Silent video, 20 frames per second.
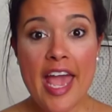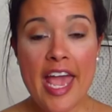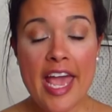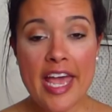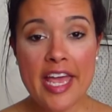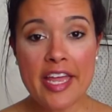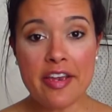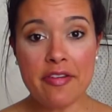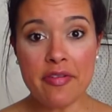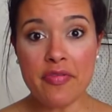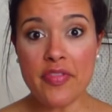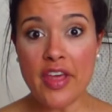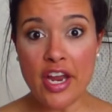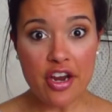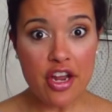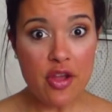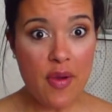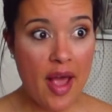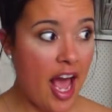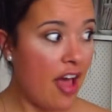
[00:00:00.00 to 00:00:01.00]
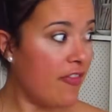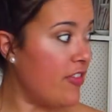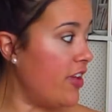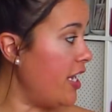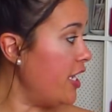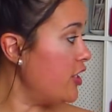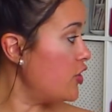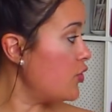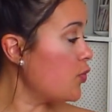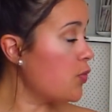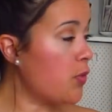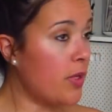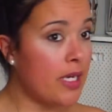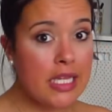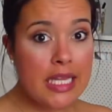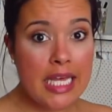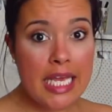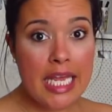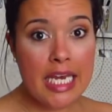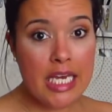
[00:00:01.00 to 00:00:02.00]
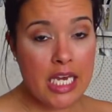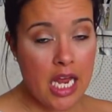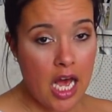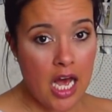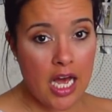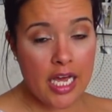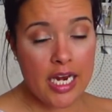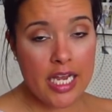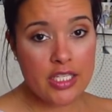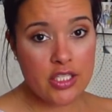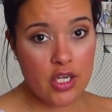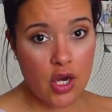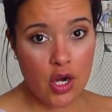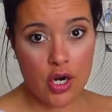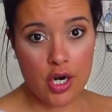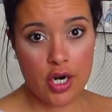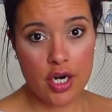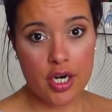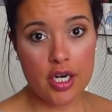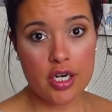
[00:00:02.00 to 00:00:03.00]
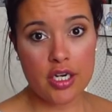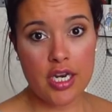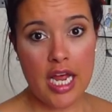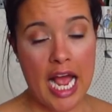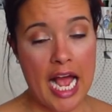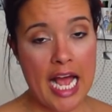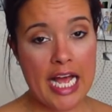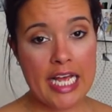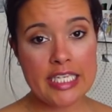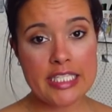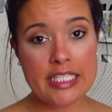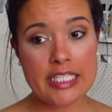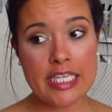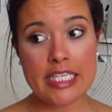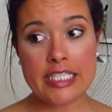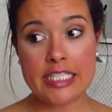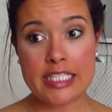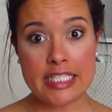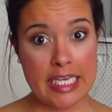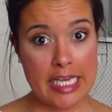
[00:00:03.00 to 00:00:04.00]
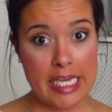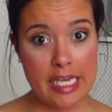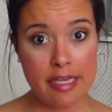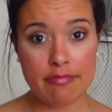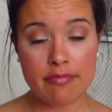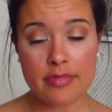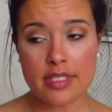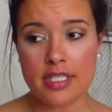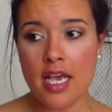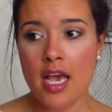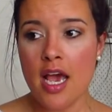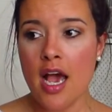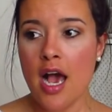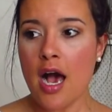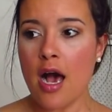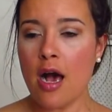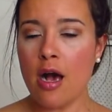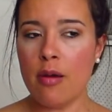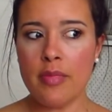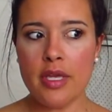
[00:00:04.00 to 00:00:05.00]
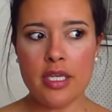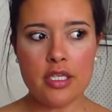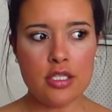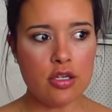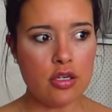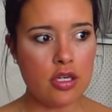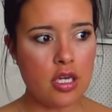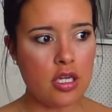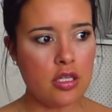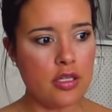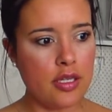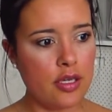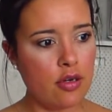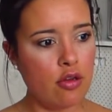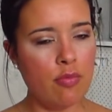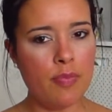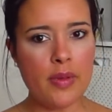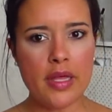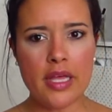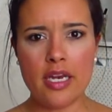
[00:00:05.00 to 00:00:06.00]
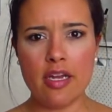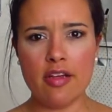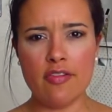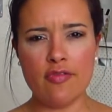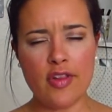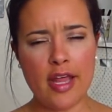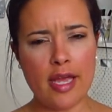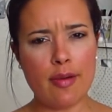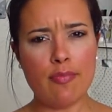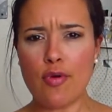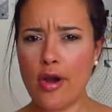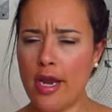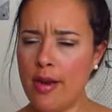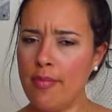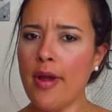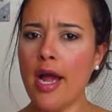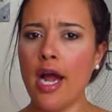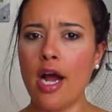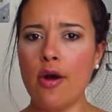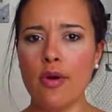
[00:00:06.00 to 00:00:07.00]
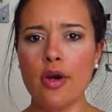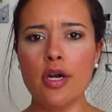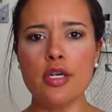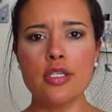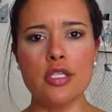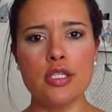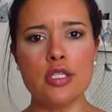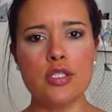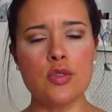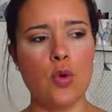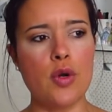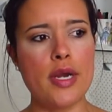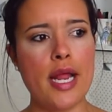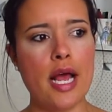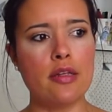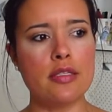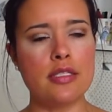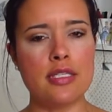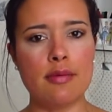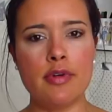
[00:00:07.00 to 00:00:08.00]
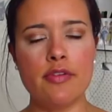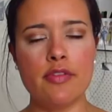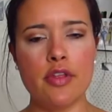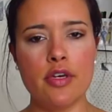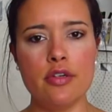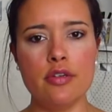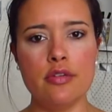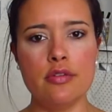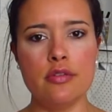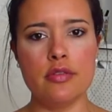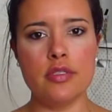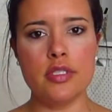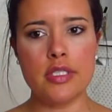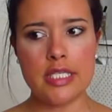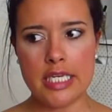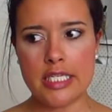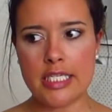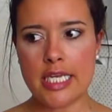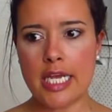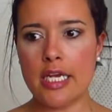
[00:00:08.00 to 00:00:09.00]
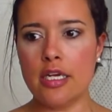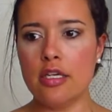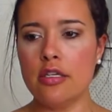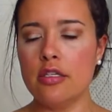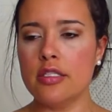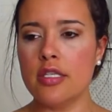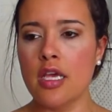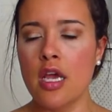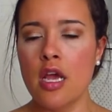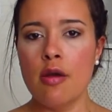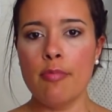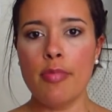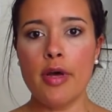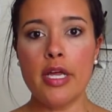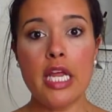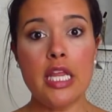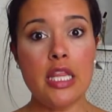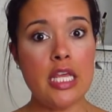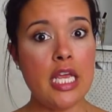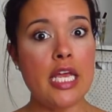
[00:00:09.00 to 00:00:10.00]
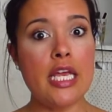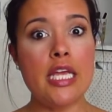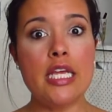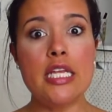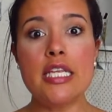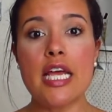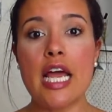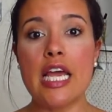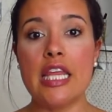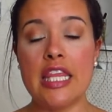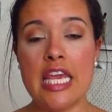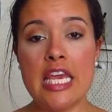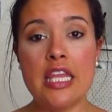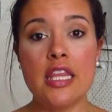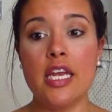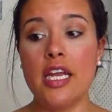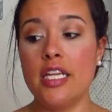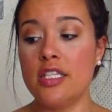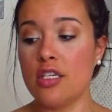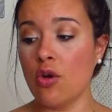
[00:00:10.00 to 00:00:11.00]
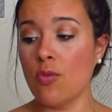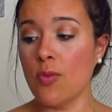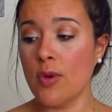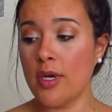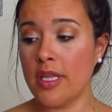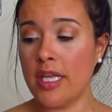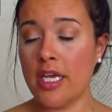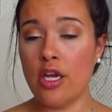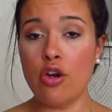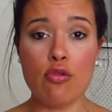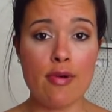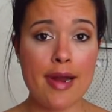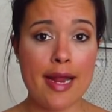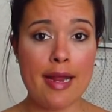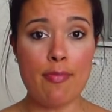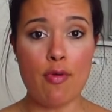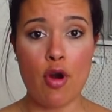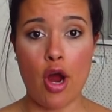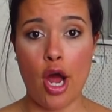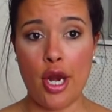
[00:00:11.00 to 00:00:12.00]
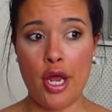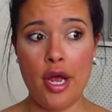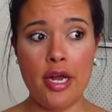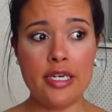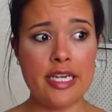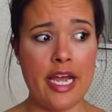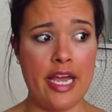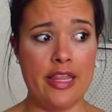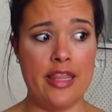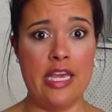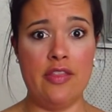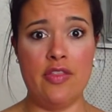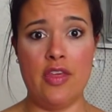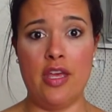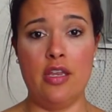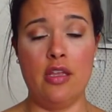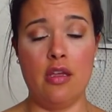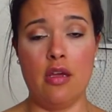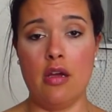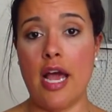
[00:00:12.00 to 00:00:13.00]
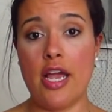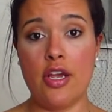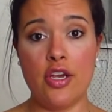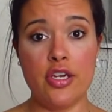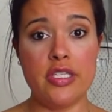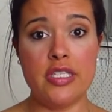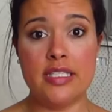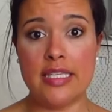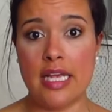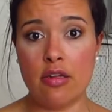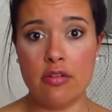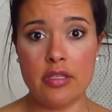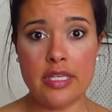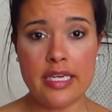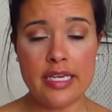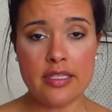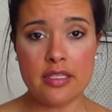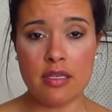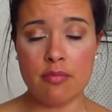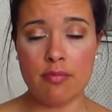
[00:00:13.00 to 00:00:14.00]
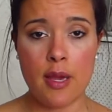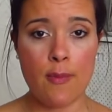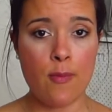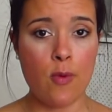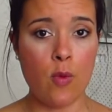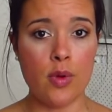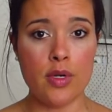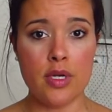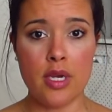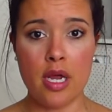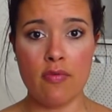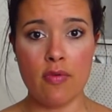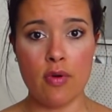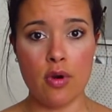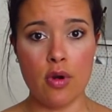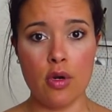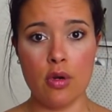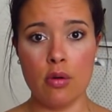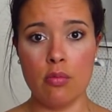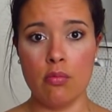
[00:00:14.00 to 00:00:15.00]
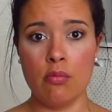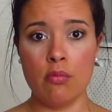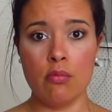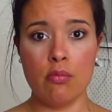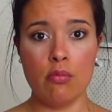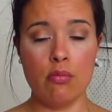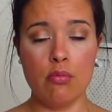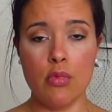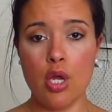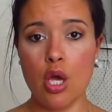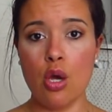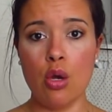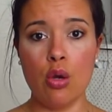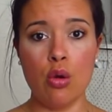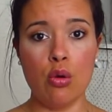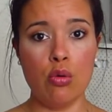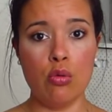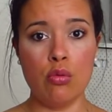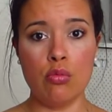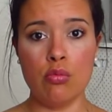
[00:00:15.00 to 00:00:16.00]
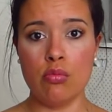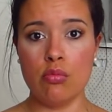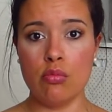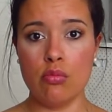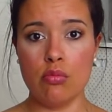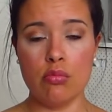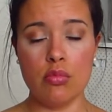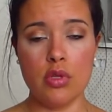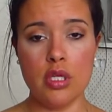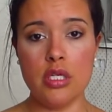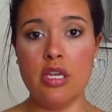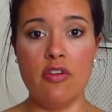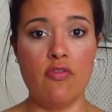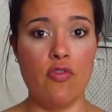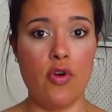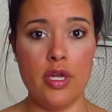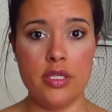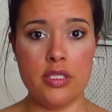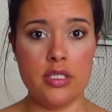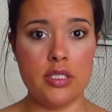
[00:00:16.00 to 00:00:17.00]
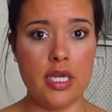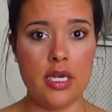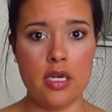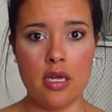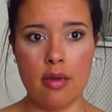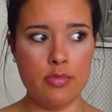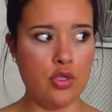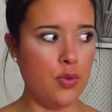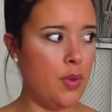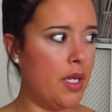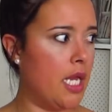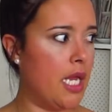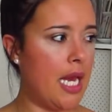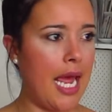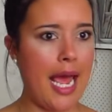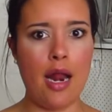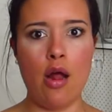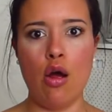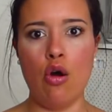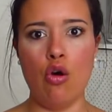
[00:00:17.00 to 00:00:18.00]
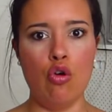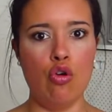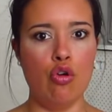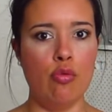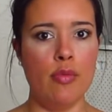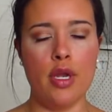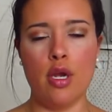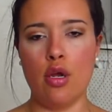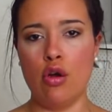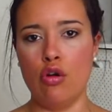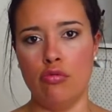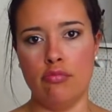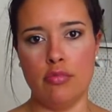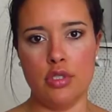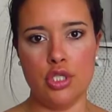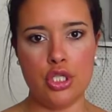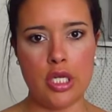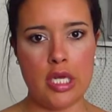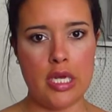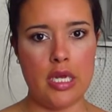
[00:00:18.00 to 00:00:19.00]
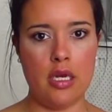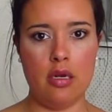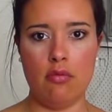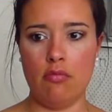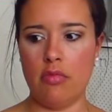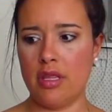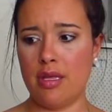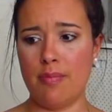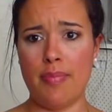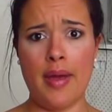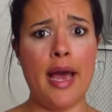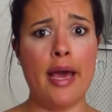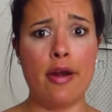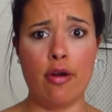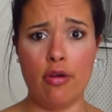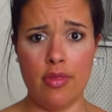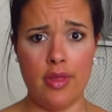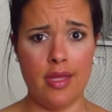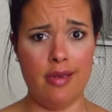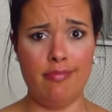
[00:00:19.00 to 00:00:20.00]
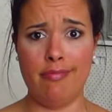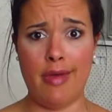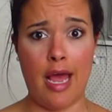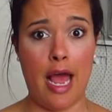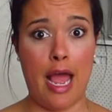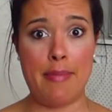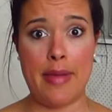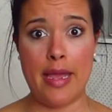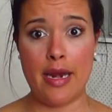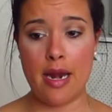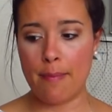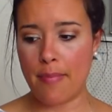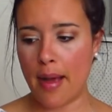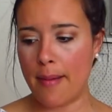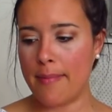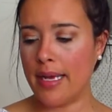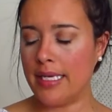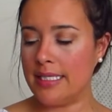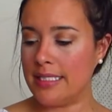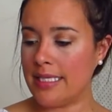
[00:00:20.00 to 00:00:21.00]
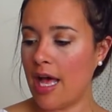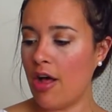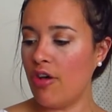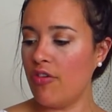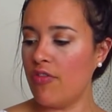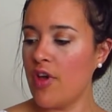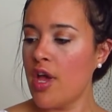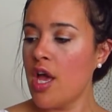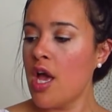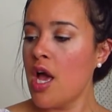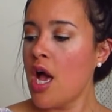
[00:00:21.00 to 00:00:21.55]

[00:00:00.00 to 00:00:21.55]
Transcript: And there you have it. It's really not as hard as it seems. Um, it took a little bit of like brain power to sort out some of those details, but in the end, I think that it's a really great product. I think that I could sell these and people would never know the difference that I'm doing it at home on a home machine with a pattern that I made up by myself.